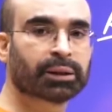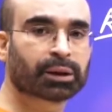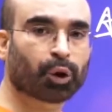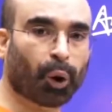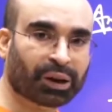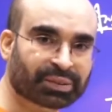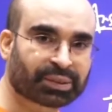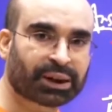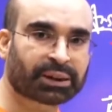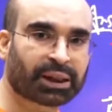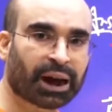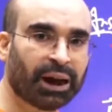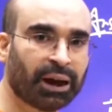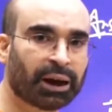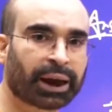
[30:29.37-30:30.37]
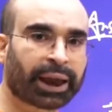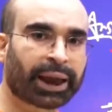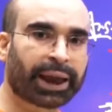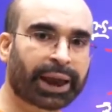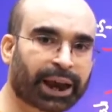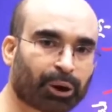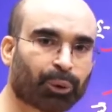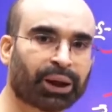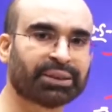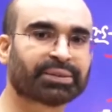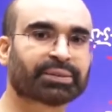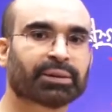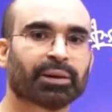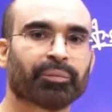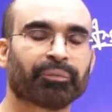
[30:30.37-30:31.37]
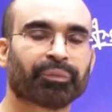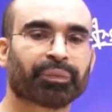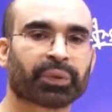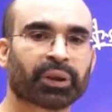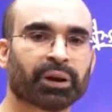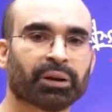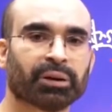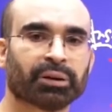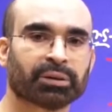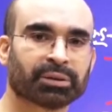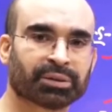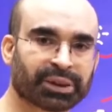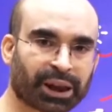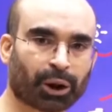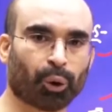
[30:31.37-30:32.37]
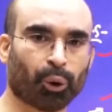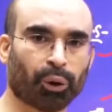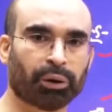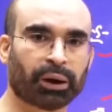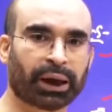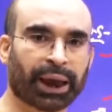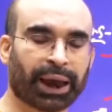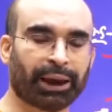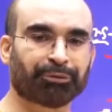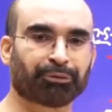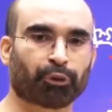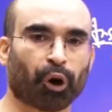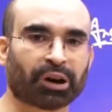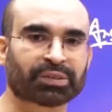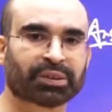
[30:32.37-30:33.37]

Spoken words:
cos theta equals 0. If cos